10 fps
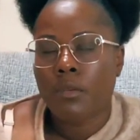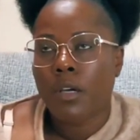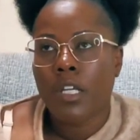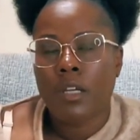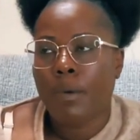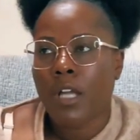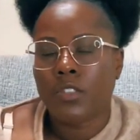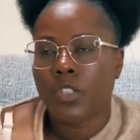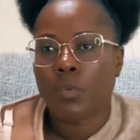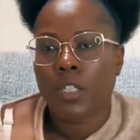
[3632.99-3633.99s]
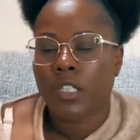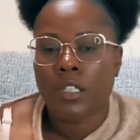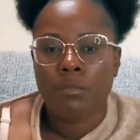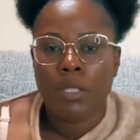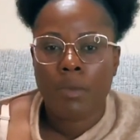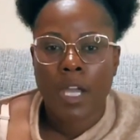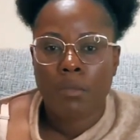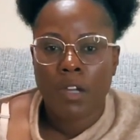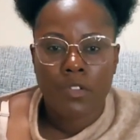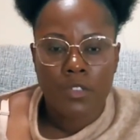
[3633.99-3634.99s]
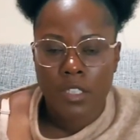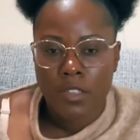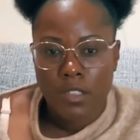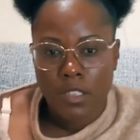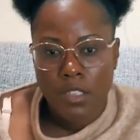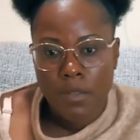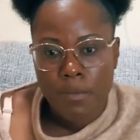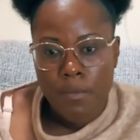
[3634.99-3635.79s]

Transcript: An apology won't give me back my virginity.